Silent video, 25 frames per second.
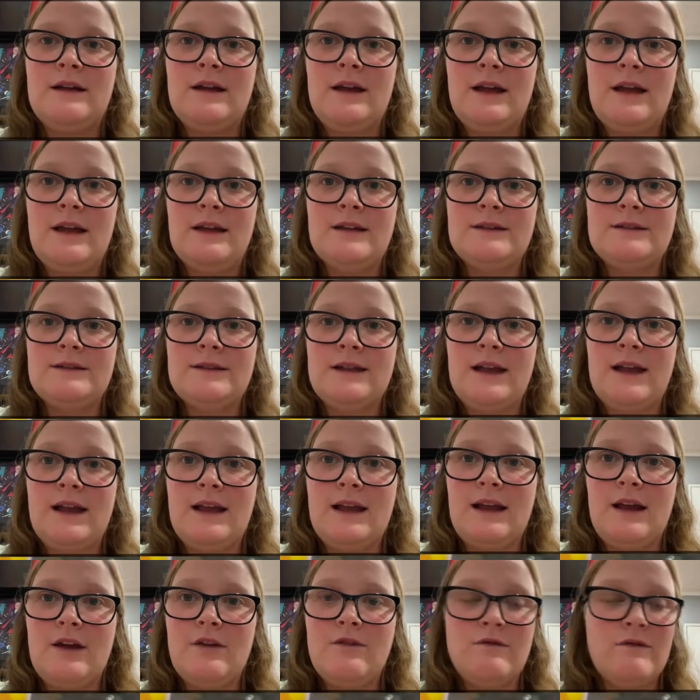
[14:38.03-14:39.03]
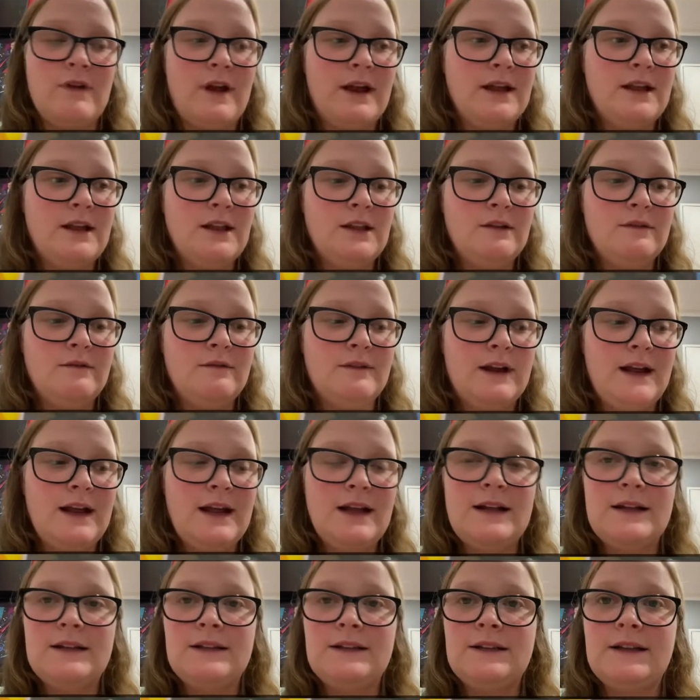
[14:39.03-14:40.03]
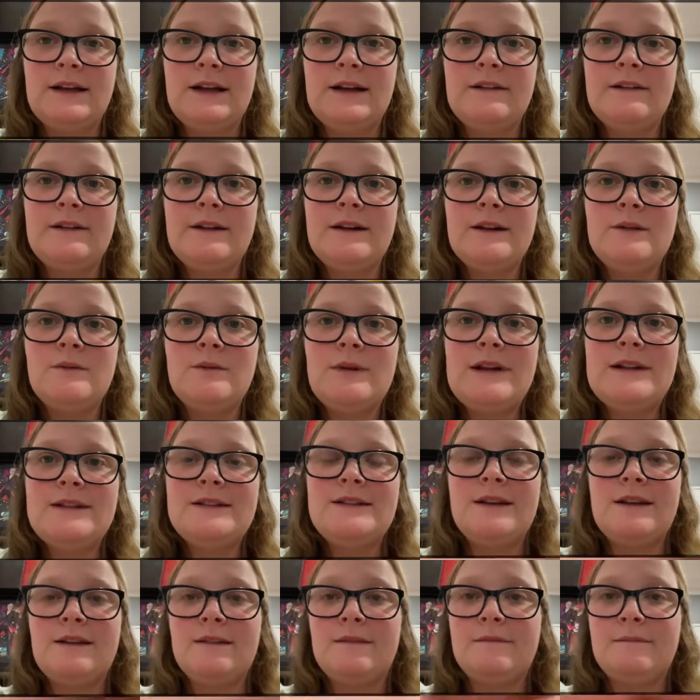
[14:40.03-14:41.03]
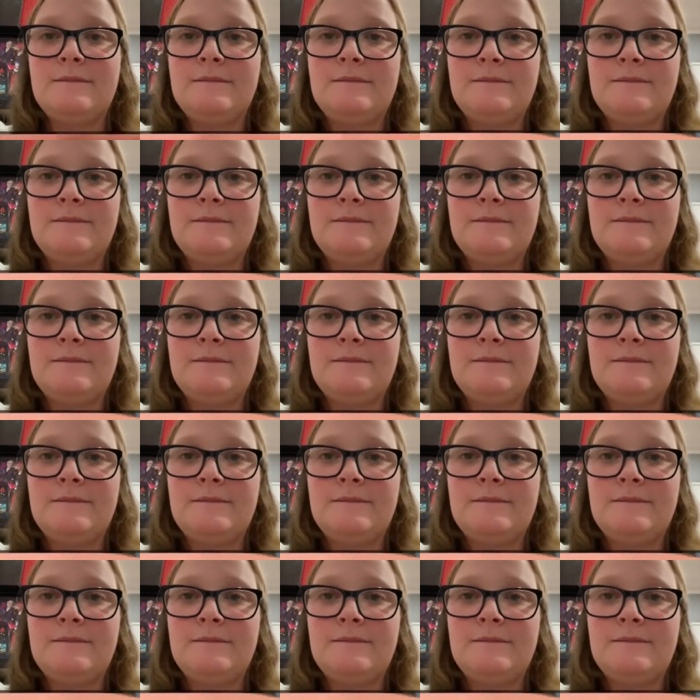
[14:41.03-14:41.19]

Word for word: is a regular rare Galarian Wheezing.